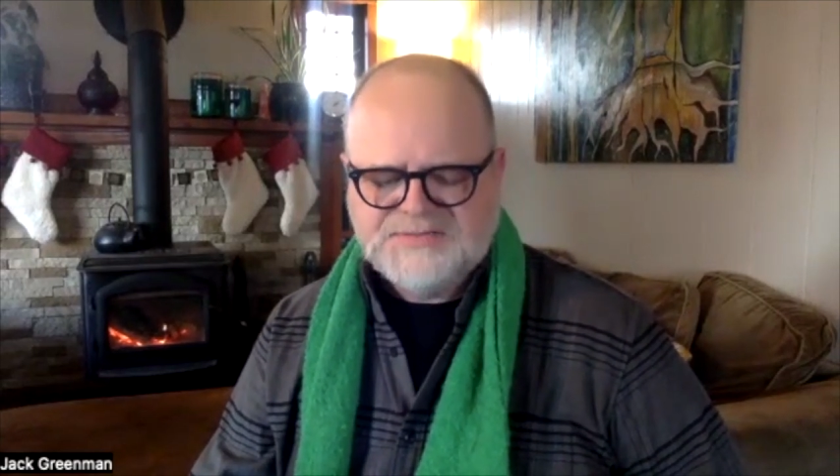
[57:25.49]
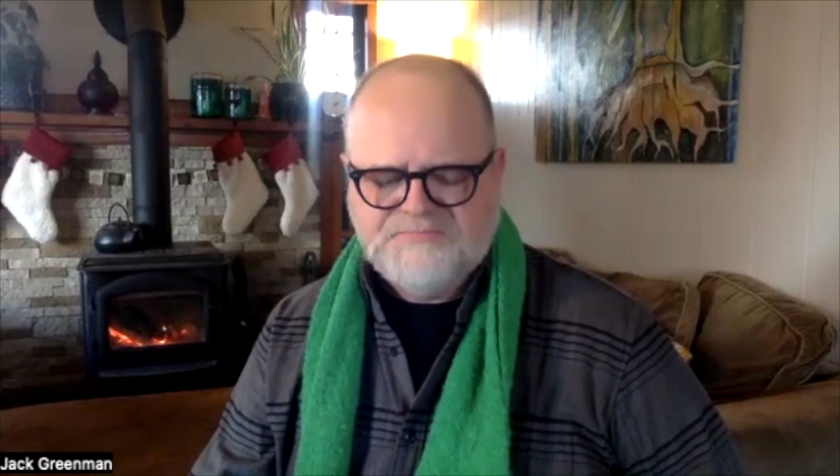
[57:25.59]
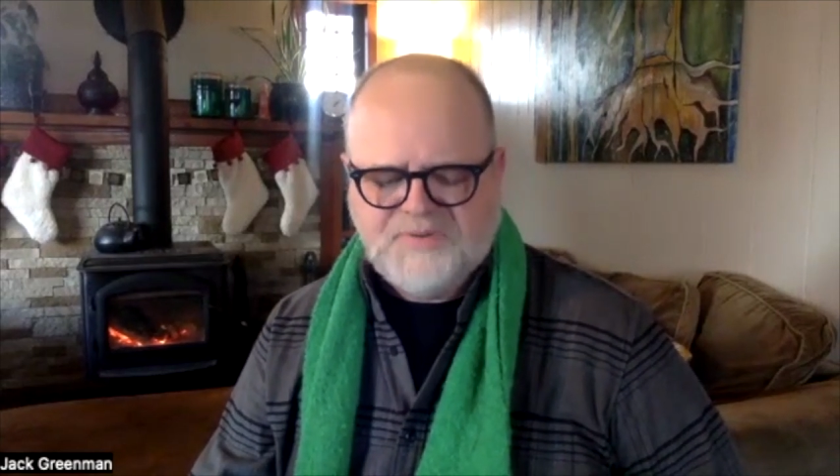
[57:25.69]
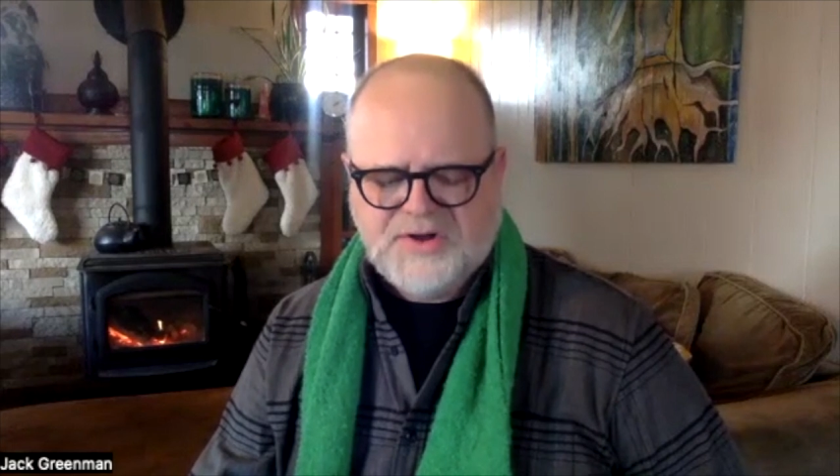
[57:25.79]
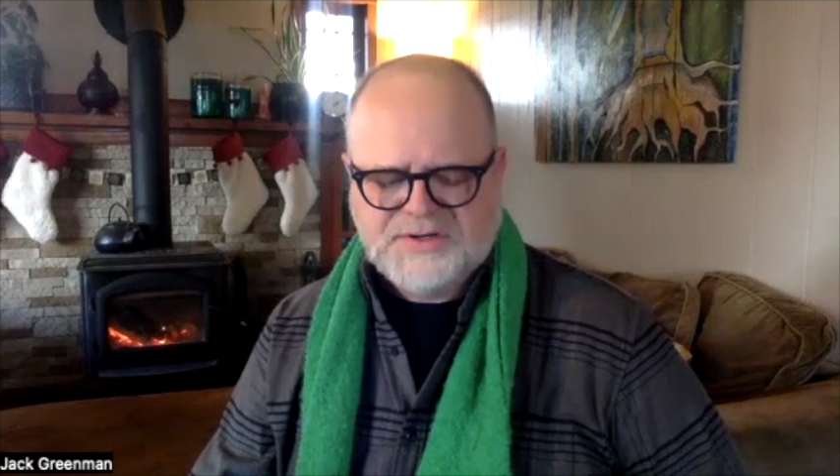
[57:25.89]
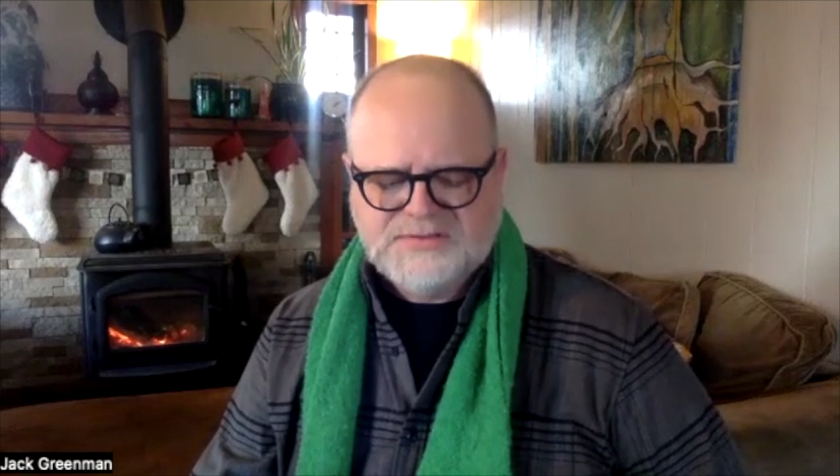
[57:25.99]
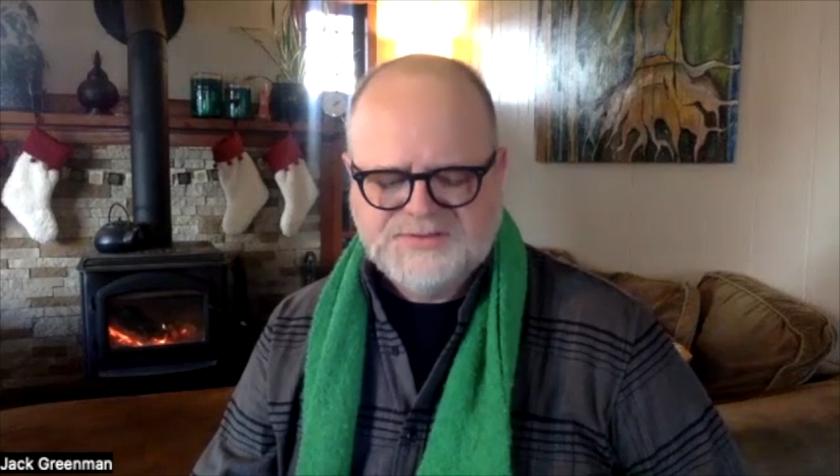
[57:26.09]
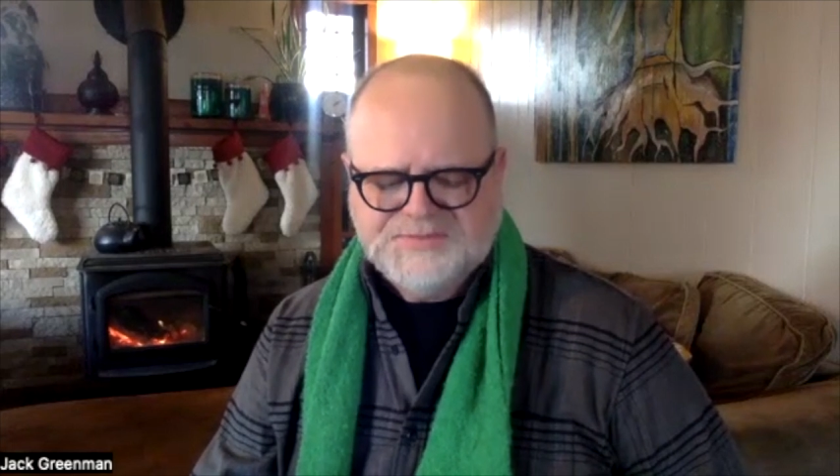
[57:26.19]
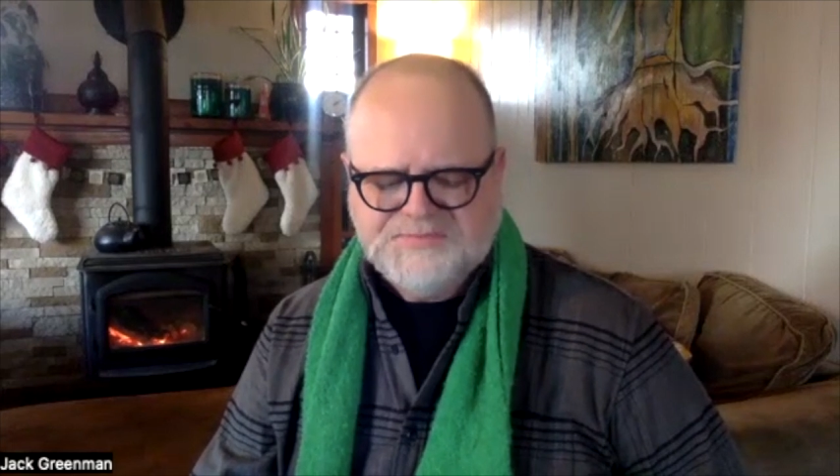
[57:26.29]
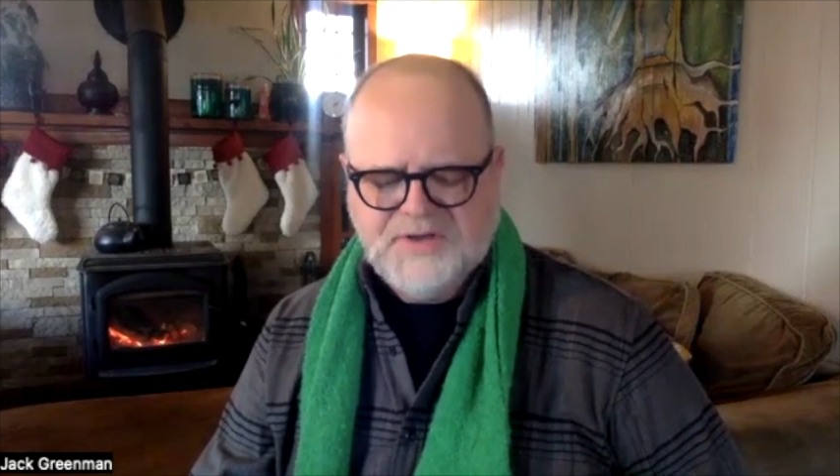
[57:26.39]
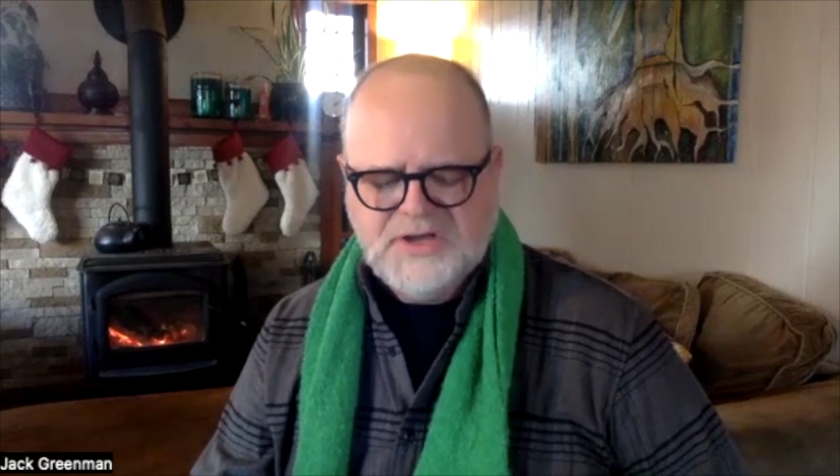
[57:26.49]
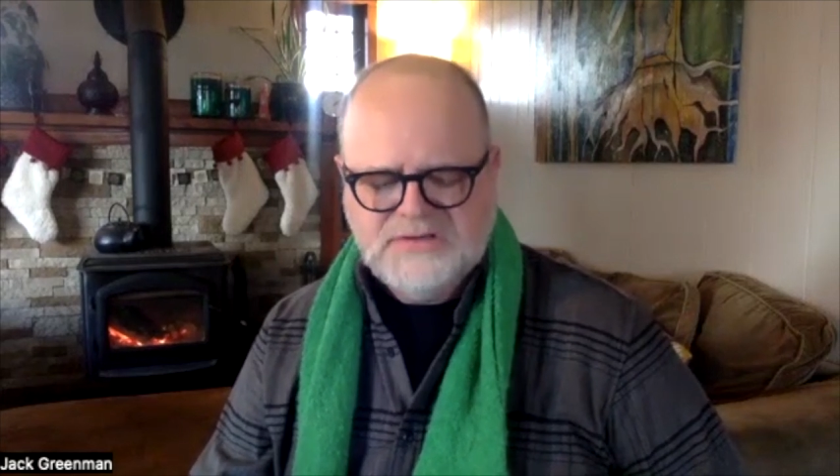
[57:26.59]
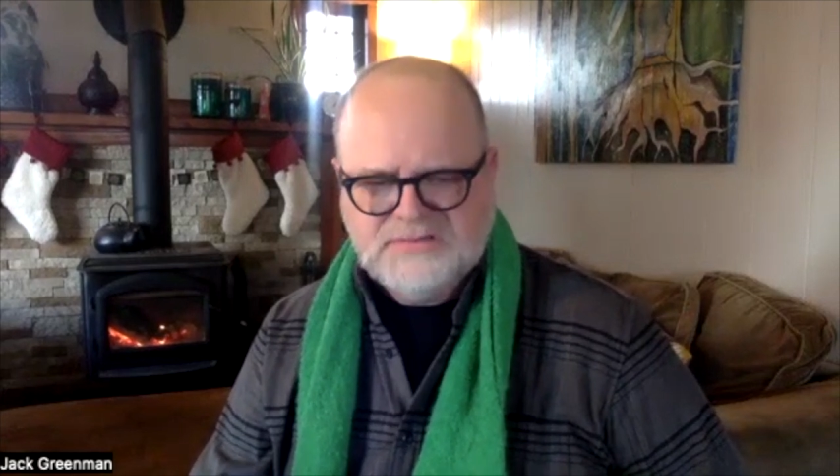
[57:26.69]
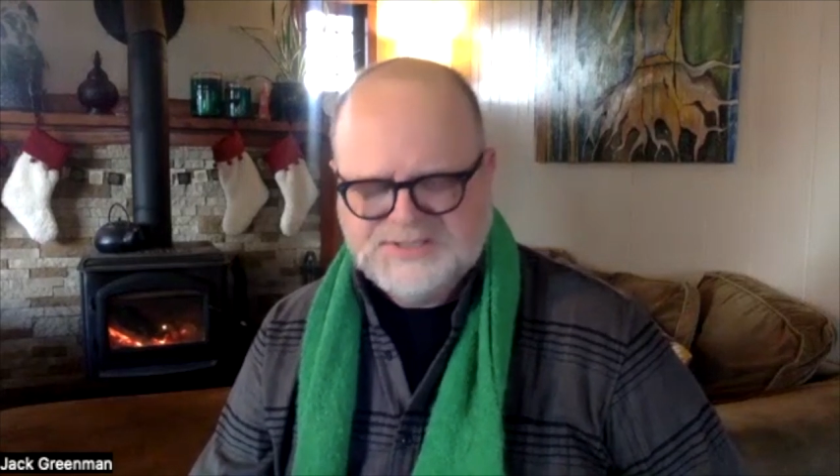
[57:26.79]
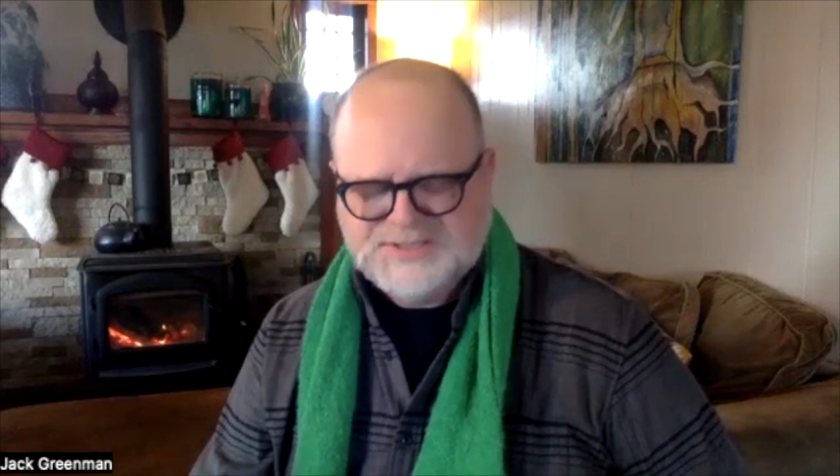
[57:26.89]
bottles,
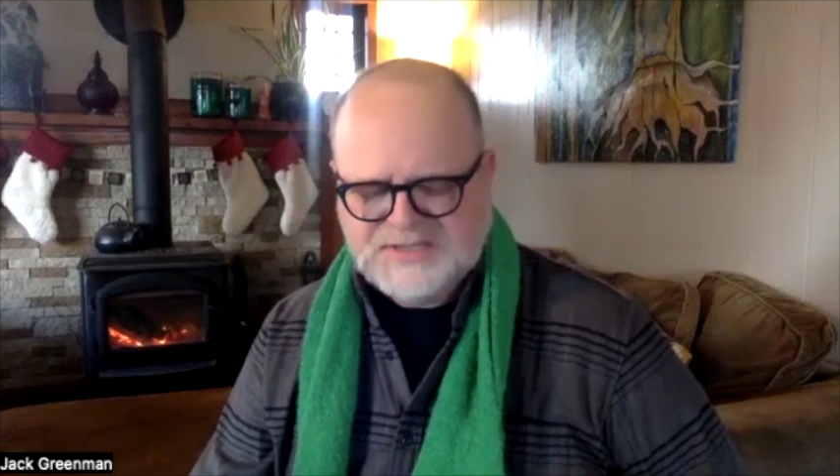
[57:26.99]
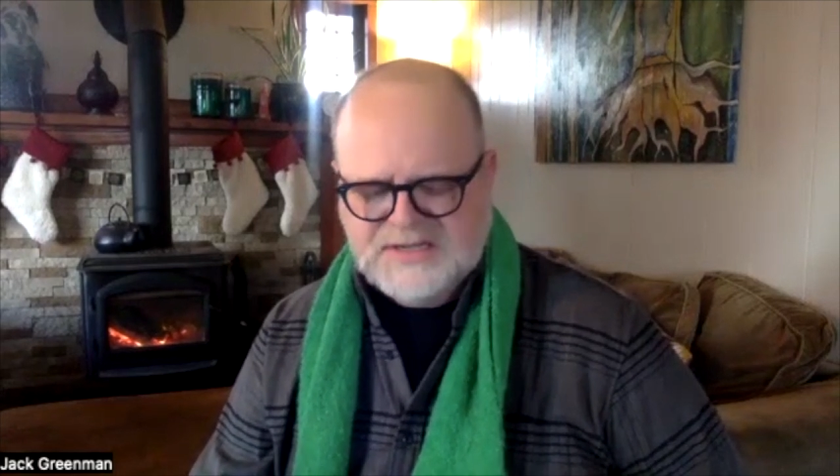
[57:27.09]
bones,